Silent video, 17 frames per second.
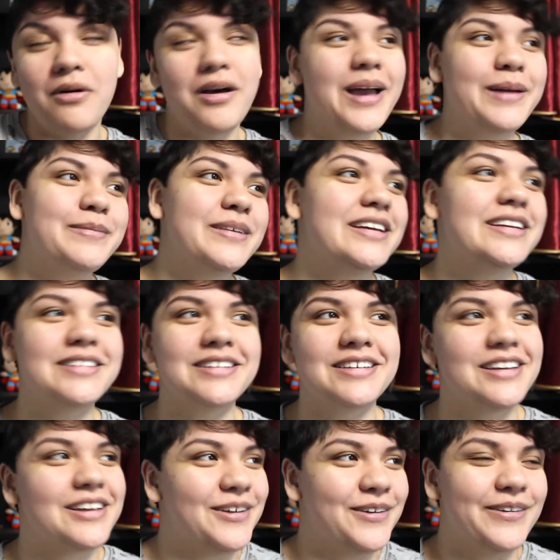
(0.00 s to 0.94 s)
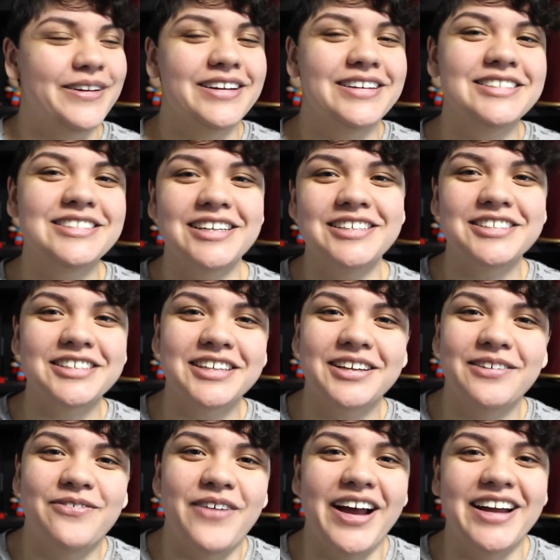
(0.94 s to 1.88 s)
I mean, you can
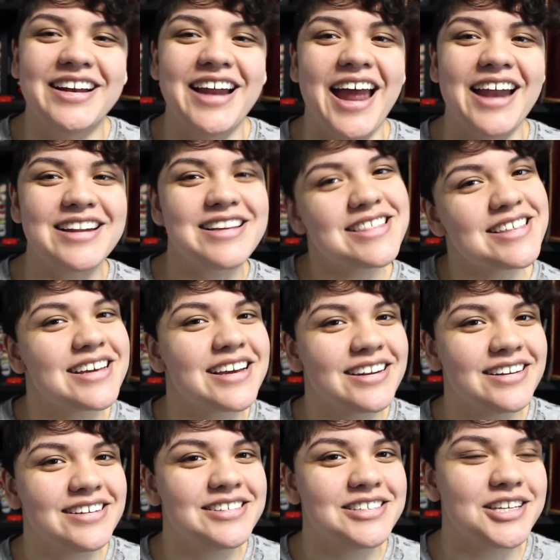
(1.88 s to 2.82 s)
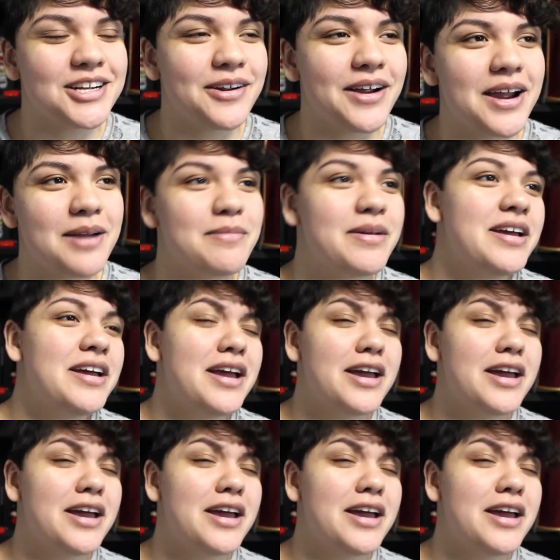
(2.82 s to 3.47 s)
essentially find anything on Instagram,